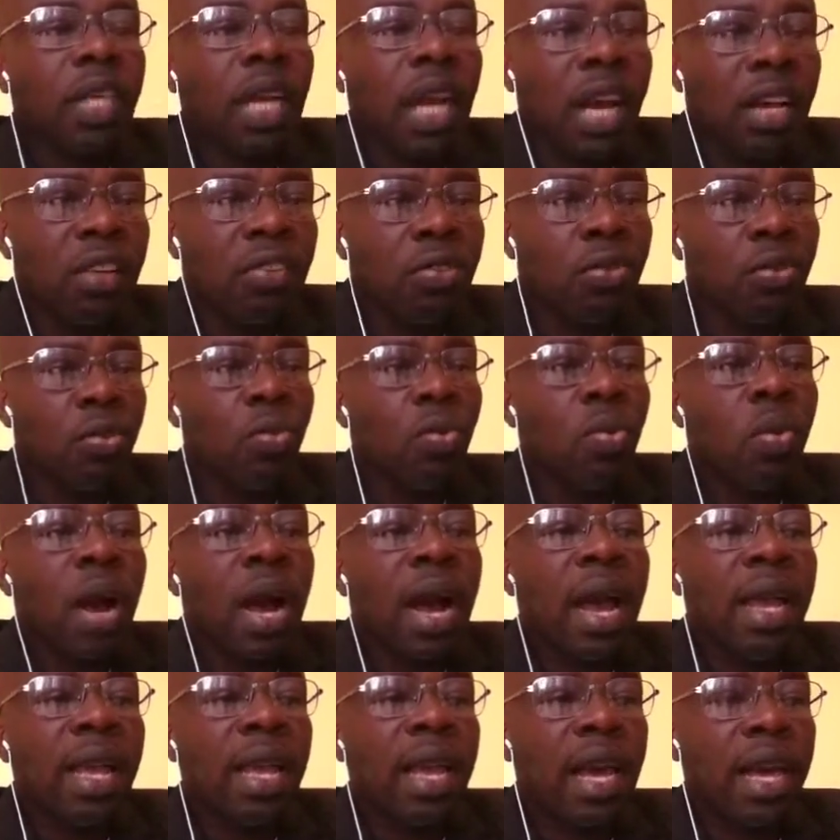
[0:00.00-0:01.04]
As to
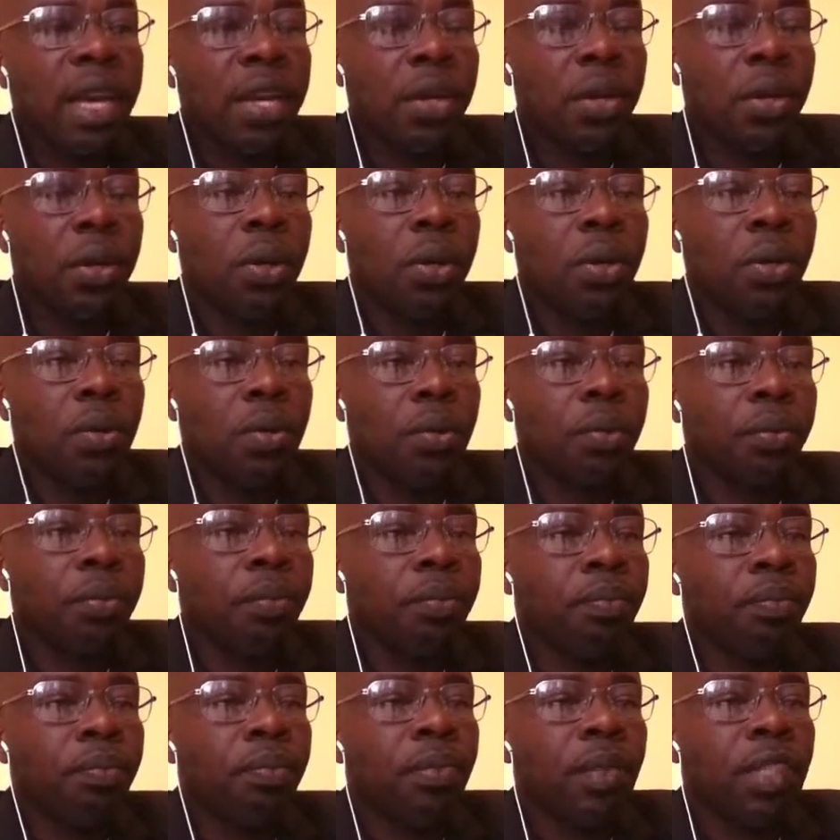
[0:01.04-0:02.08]
why, I don't know,
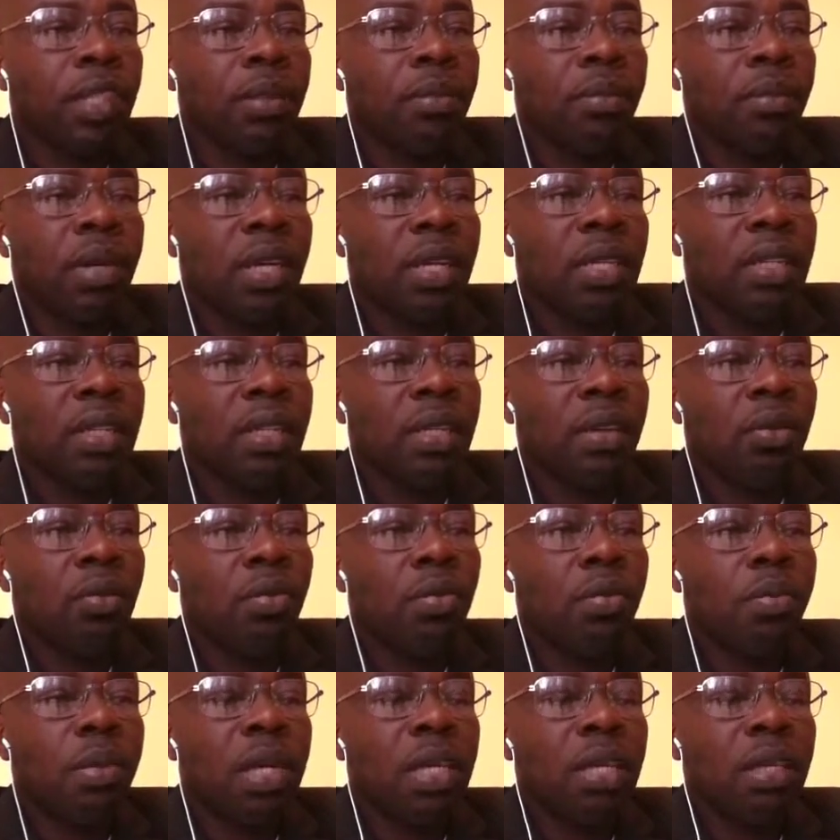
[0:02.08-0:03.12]
but the
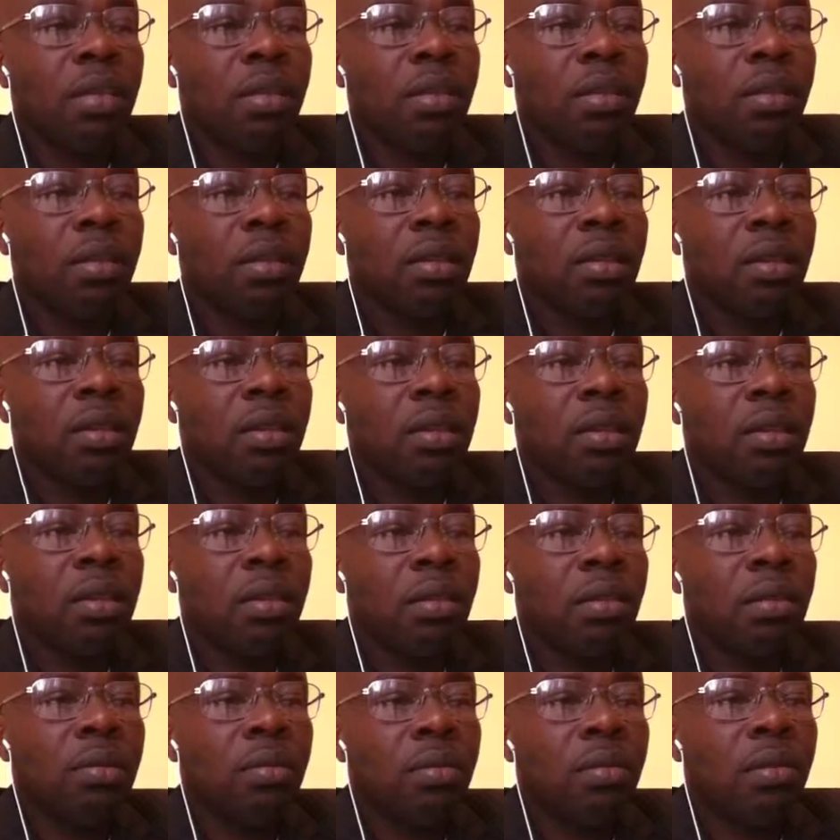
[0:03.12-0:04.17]
woman
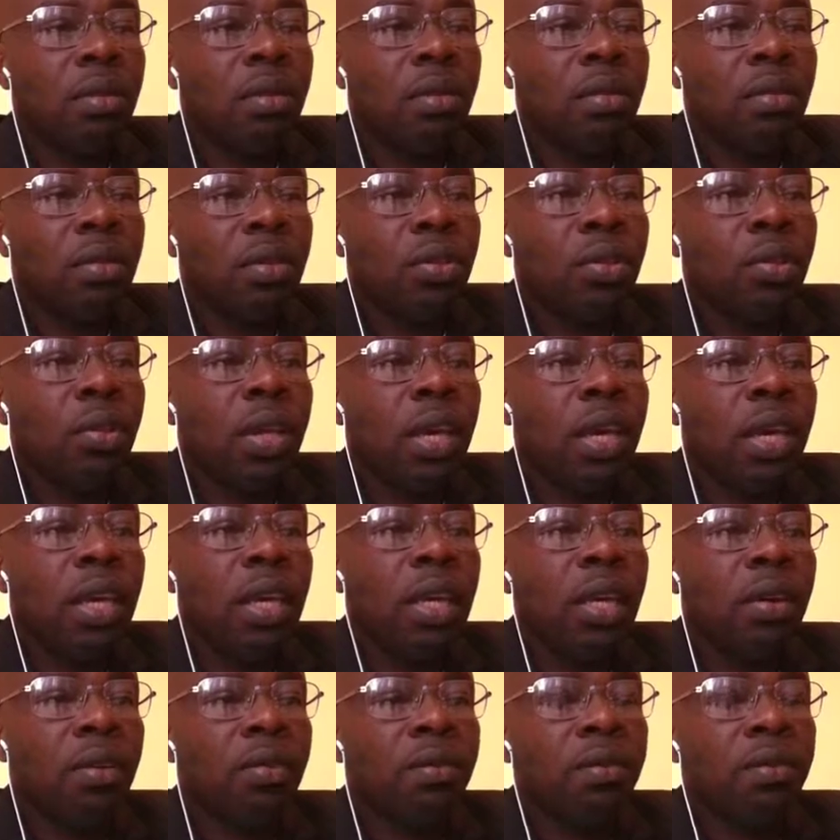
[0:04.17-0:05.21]
took
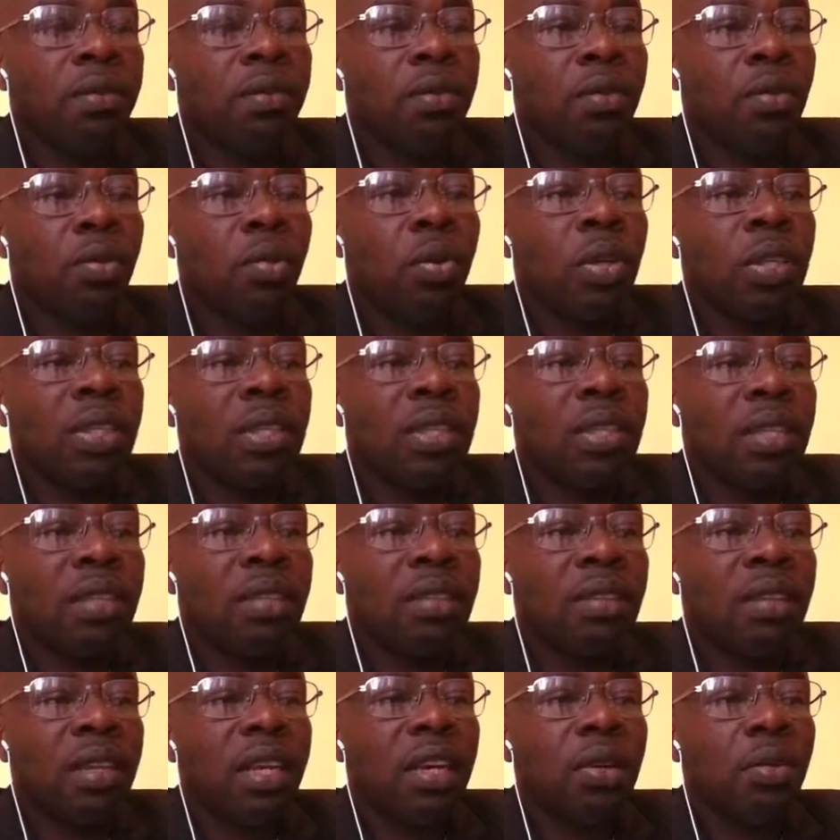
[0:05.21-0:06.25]
heed of what the
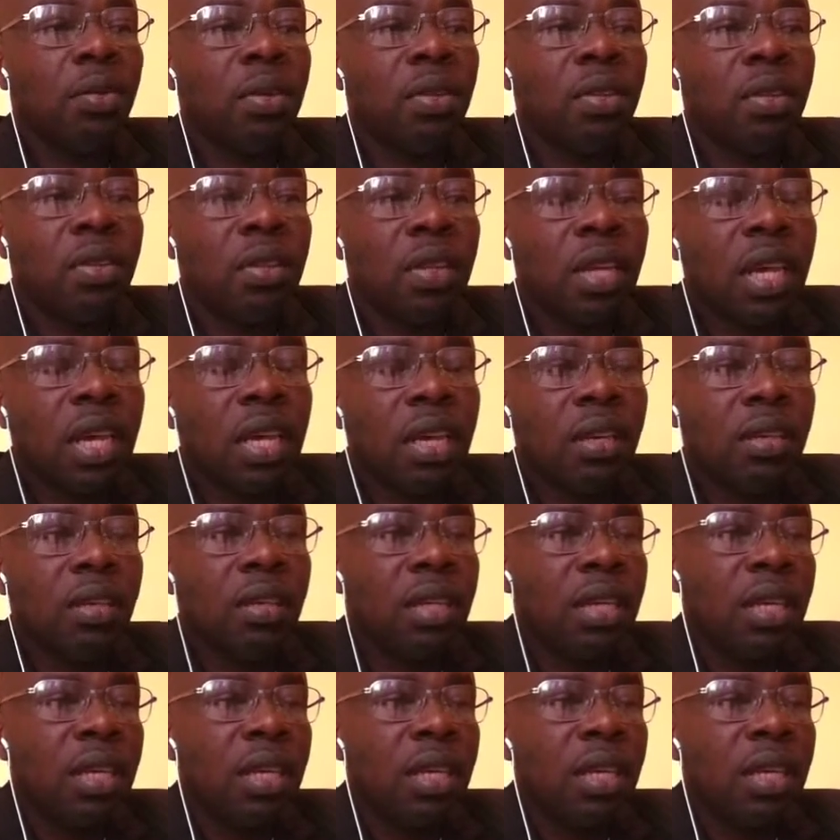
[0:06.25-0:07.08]
snake was saying.